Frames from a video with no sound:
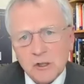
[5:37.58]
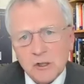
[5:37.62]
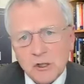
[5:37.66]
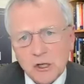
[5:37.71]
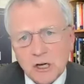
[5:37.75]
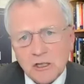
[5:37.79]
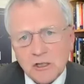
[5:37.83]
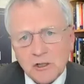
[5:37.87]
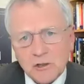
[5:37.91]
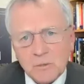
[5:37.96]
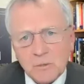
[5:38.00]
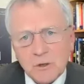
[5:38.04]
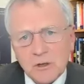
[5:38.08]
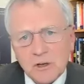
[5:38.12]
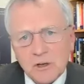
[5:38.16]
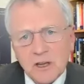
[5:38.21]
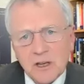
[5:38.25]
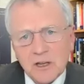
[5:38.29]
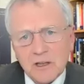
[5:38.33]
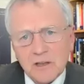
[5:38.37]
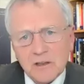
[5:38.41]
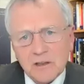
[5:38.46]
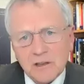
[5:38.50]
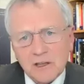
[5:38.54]

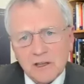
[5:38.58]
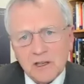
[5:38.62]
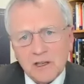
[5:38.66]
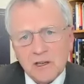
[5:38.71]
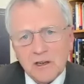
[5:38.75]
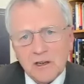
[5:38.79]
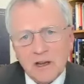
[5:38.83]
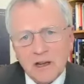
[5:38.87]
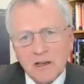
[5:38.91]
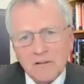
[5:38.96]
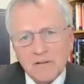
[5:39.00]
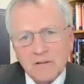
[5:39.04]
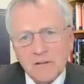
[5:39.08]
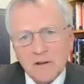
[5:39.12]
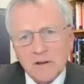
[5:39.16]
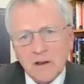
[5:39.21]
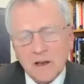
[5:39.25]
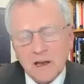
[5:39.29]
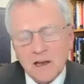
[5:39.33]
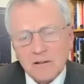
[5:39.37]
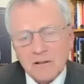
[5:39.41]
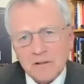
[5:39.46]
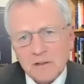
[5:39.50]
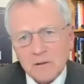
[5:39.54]
judgment that you
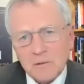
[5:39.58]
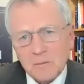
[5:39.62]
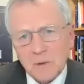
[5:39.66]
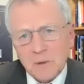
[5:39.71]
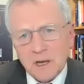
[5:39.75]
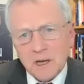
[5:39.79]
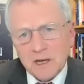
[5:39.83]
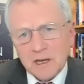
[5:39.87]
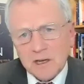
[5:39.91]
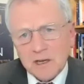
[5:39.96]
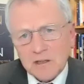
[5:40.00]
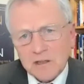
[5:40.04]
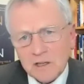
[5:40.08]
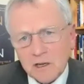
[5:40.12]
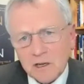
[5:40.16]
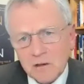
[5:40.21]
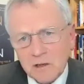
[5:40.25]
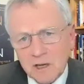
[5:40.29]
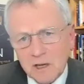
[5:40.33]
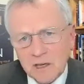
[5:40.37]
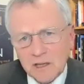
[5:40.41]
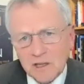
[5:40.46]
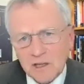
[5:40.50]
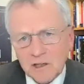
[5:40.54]
have to make.
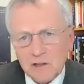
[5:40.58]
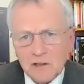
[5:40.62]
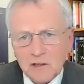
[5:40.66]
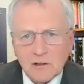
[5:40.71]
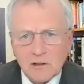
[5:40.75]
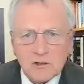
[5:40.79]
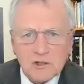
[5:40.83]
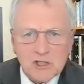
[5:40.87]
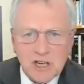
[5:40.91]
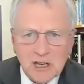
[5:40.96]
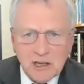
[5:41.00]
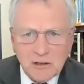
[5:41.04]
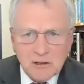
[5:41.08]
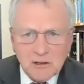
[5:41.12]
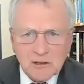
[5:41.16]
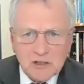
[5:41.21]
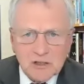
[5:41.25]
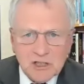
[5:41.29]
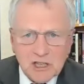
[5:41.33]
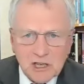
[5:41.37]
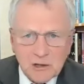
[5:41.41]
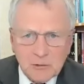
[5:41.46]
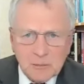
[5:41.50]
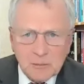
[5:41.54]
So,
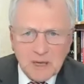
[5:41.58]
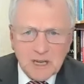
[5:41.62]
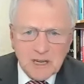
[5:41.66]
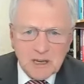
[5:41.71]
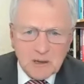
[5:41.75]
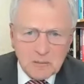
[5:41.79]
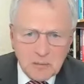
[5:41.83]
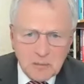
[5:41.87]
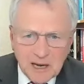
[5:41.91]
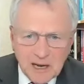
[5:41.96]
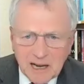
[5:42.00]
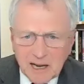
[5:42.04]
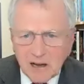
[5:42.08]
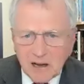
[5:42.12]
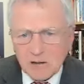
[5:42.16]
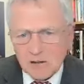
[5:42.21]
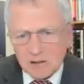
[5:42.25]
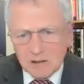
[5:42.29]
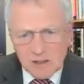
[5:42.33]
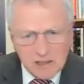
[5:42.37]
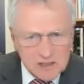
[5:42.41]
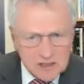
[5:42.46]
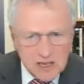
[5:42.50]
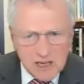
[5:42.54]
tell me
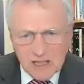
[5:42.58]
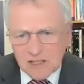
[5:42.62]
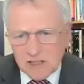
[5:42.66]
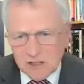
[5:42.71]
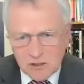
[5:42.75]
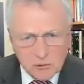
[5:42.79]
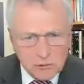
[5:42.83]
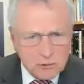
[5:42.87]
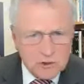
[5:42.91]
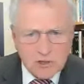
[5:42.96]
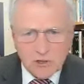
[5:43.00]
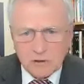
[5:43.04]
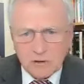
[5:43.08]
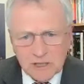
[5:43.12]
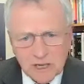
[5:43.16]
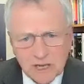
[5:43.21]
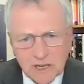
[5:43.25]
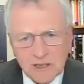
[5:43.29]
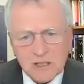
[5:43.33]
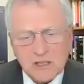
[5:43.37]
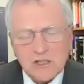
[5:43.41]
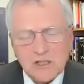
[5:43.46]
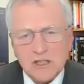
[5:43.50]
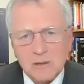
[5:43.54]
about is also
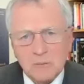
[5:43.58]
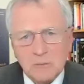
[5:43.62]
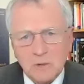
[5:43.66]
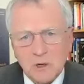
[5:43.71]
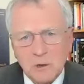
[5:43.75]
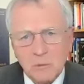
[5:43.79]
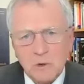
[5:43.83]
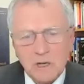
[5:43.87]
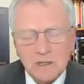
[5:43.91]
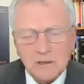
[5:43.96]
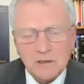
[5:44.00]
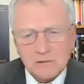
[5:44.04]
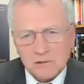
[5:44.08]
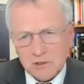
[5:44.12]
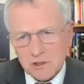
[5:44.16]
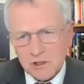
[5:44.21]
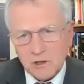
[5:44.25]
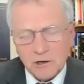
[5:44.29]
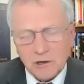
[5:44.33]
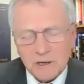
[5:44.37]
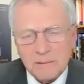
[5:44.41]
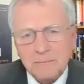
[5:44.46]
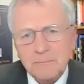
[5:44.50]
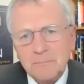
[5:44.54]
another similar one.
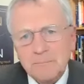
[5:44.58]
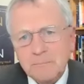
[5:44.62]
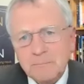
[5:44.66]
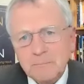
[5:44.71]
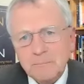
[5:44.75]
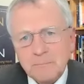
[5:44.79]
Sorry.